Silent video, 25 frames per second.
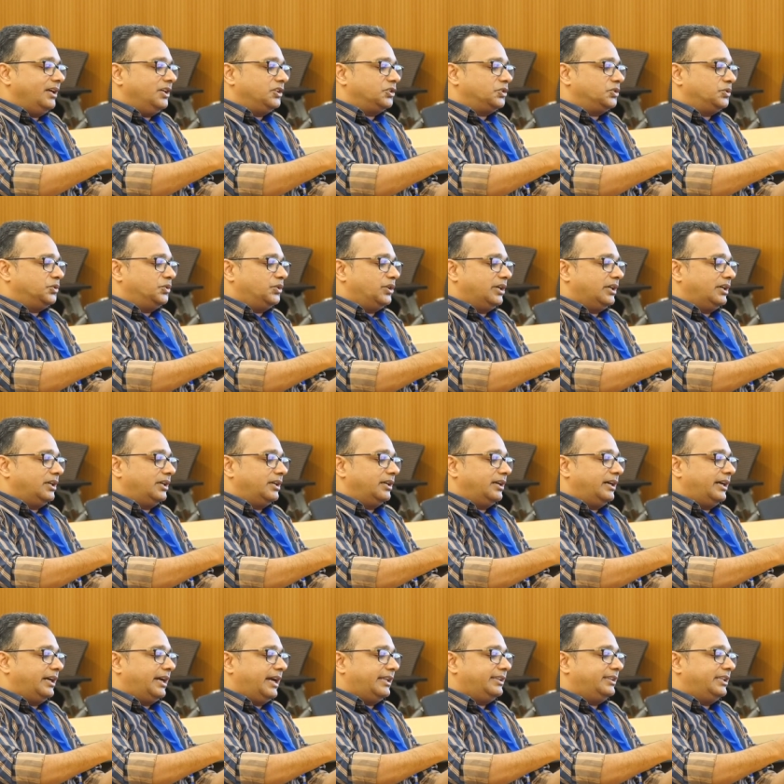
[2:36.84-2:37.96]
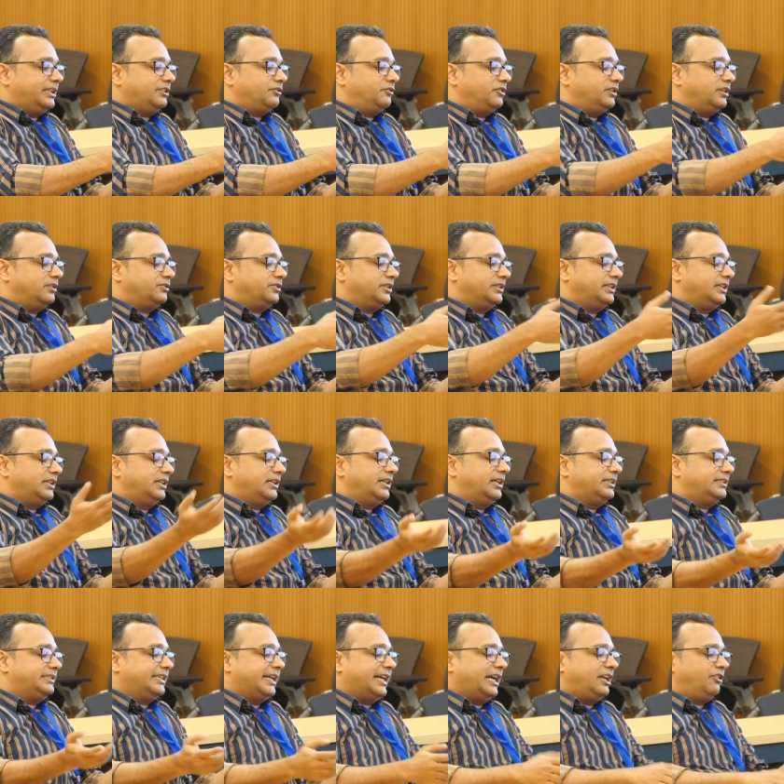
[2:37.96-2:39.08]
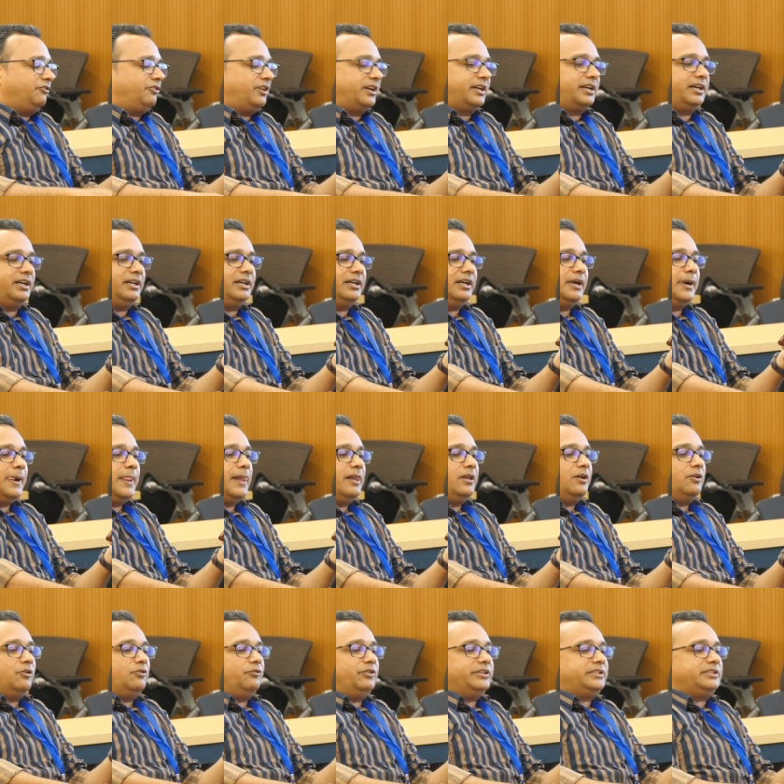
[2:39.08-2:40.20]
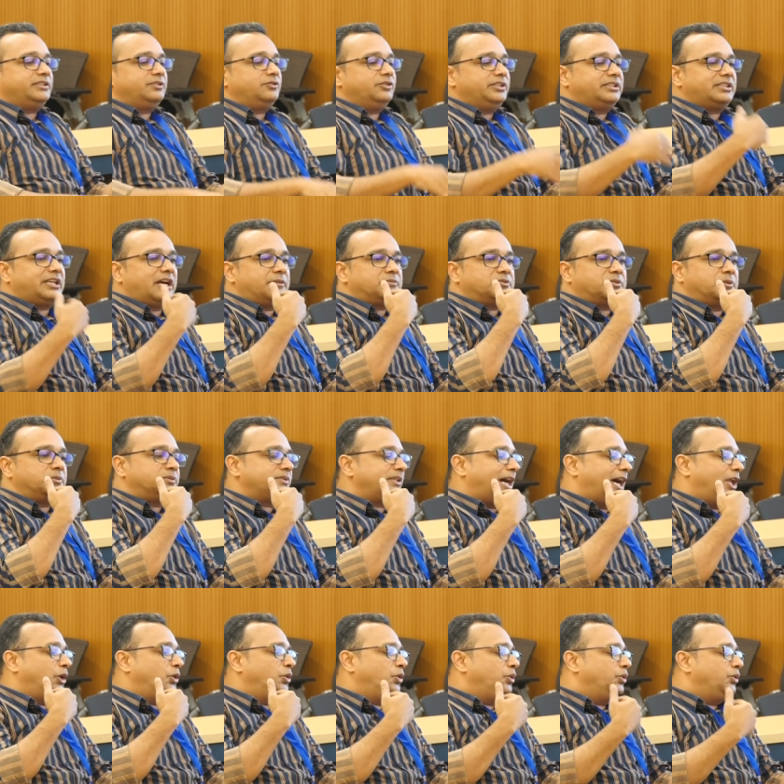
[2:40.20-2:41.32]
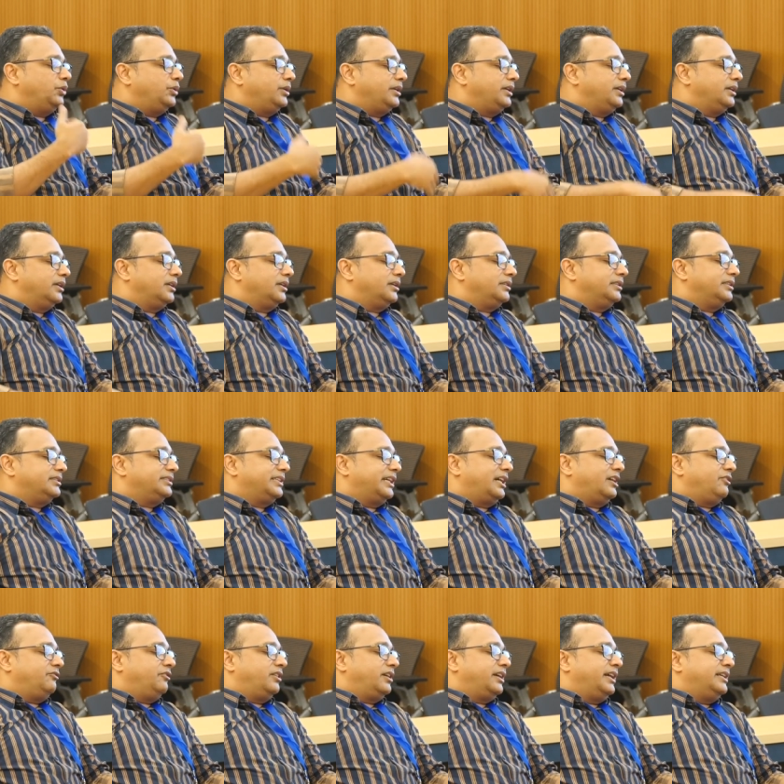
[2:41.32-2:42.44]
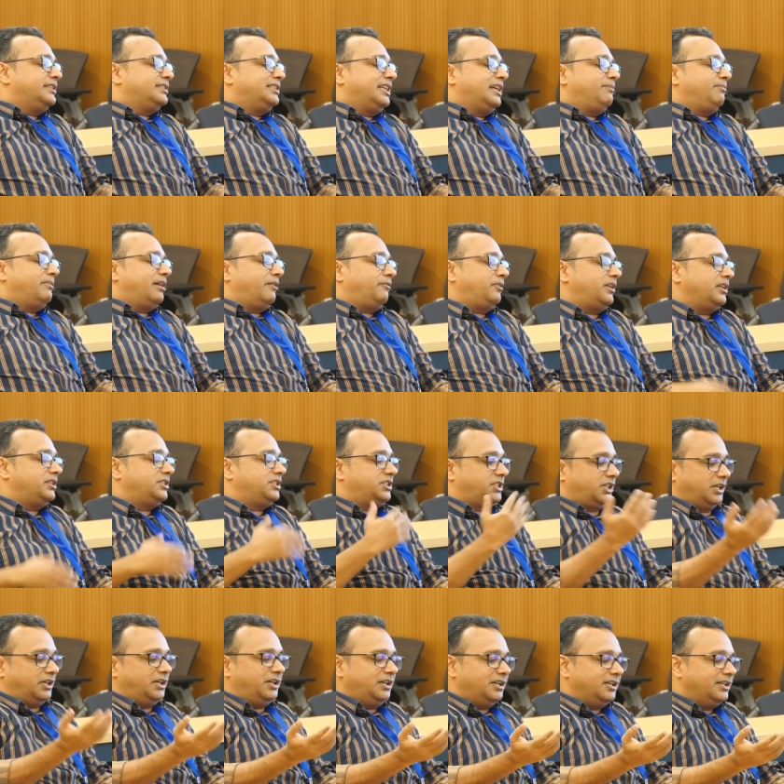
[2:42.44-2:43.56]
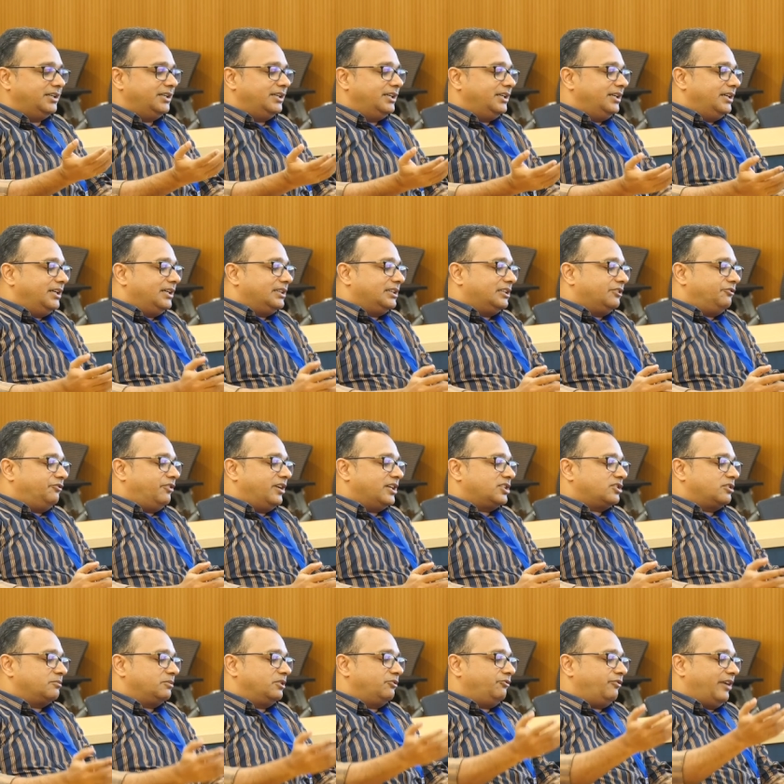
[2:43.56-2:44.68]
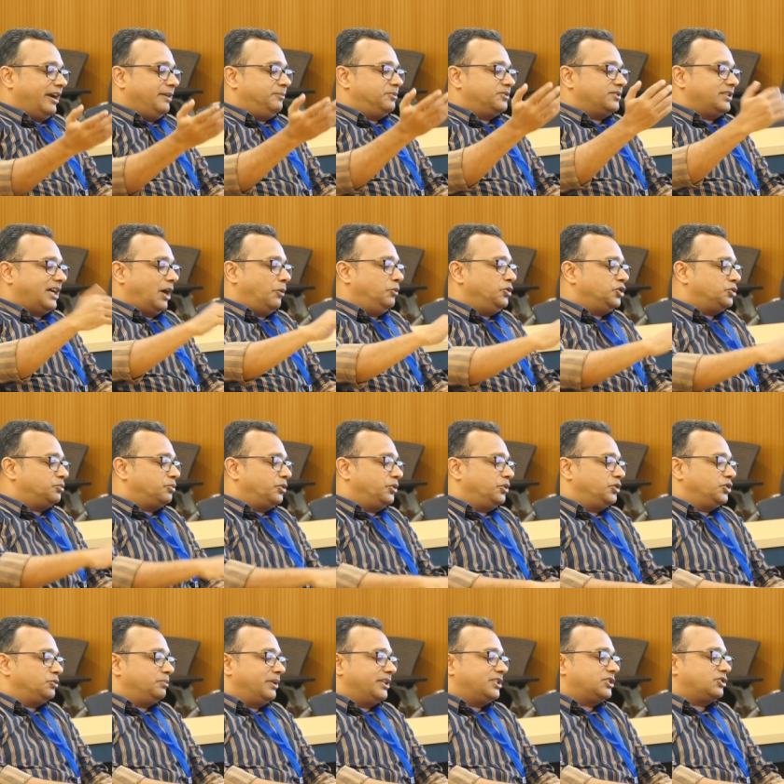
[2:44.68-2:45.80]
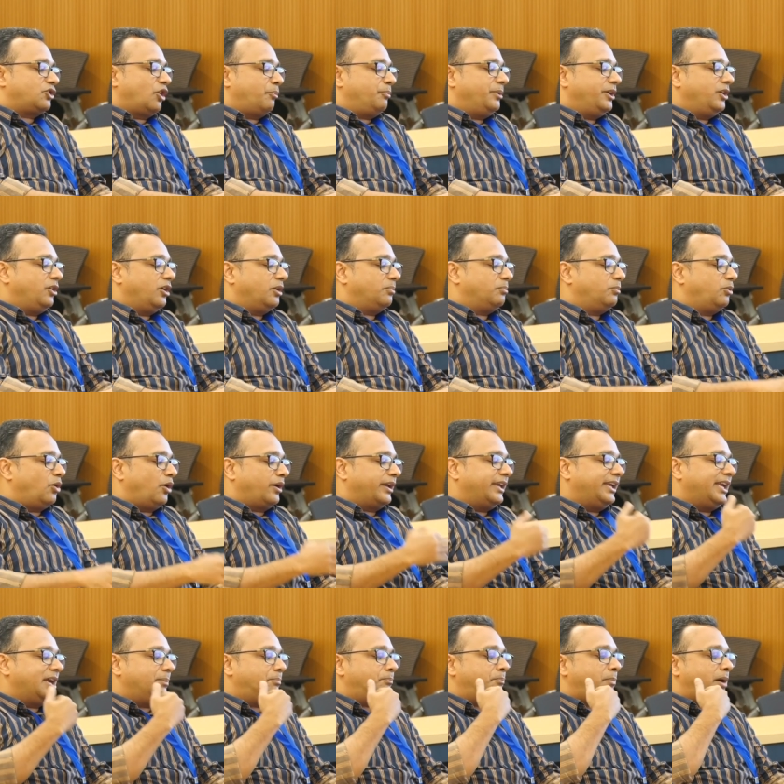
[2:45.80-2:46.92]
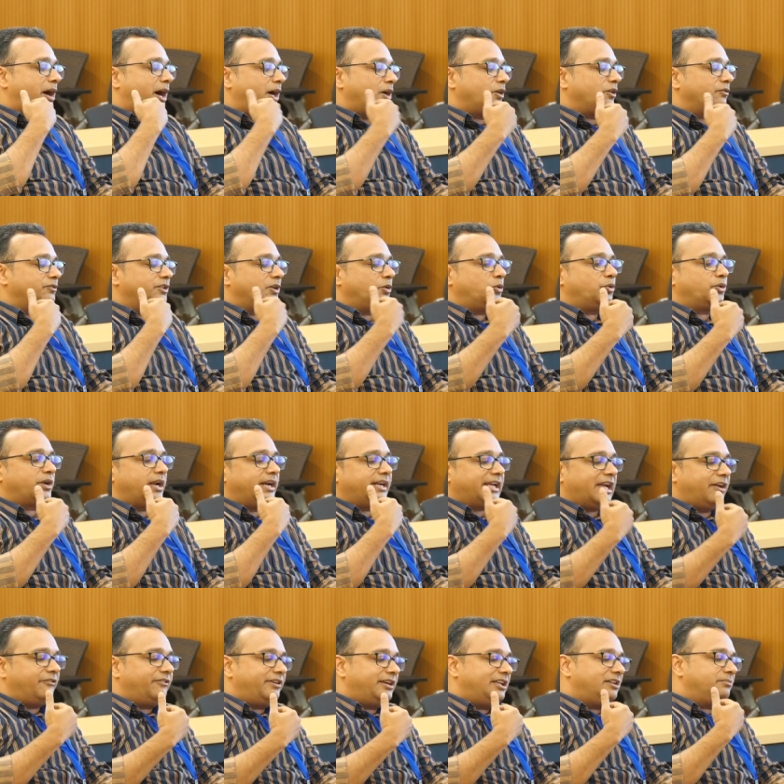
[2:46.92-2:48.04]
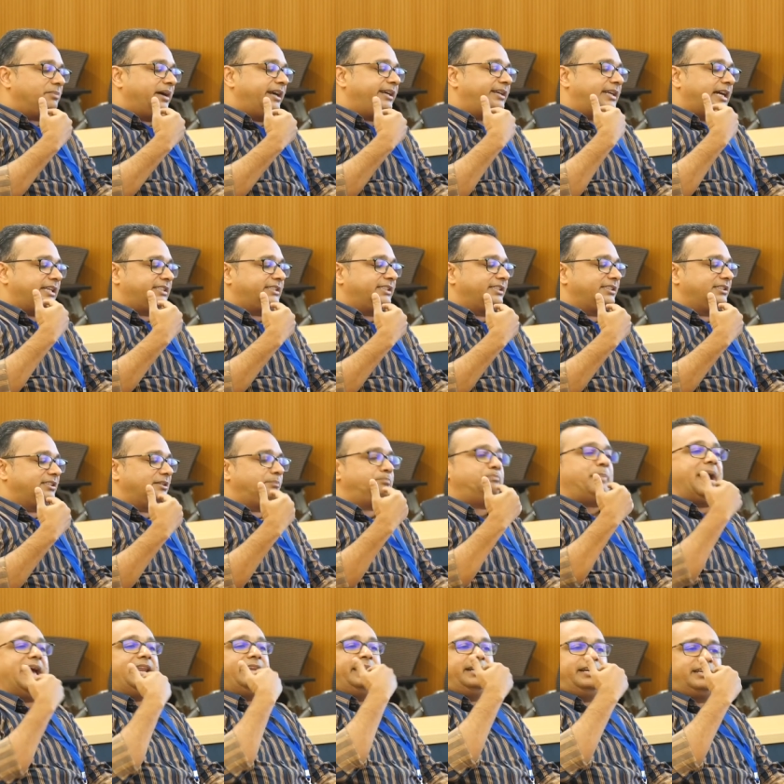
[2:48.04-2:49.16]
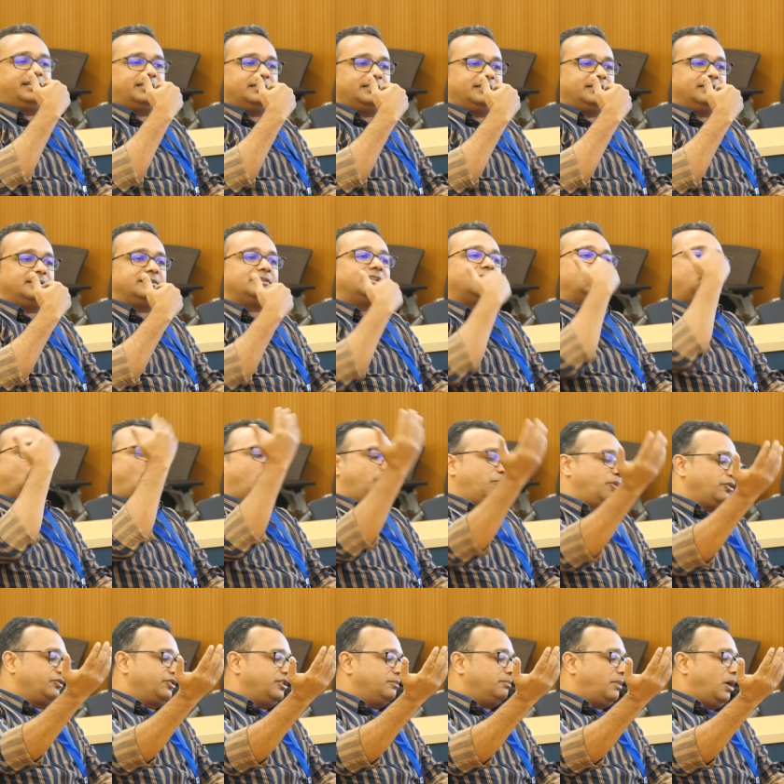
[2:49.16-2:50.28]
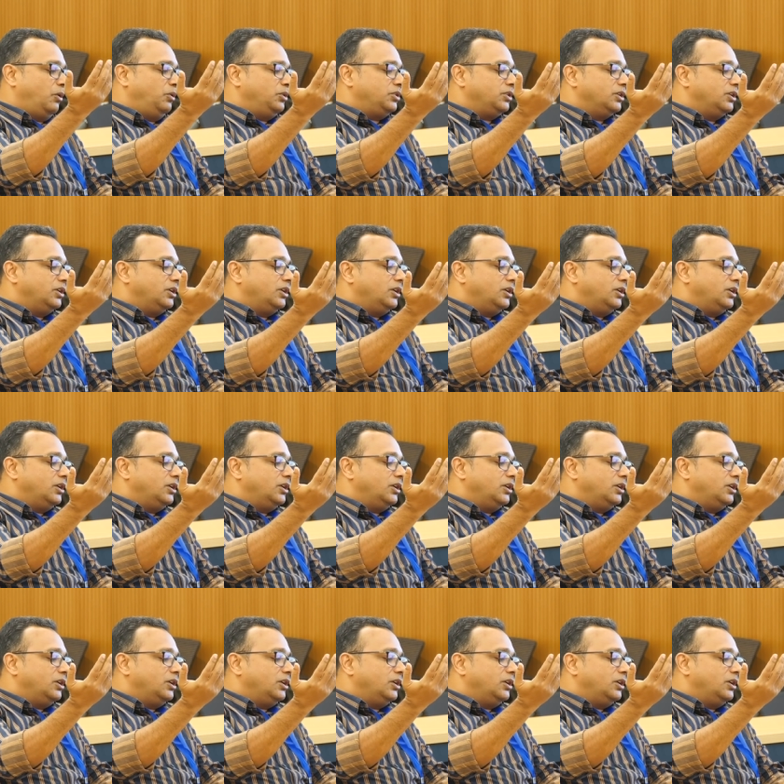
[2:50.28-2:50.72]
uh, so uh, and that, so the second varga which which comes from talu uh, the second varga is named after cha the first of the five sounds produced by stopping or blocking a part of the oral cavity by touching the palate, the top of the mouth,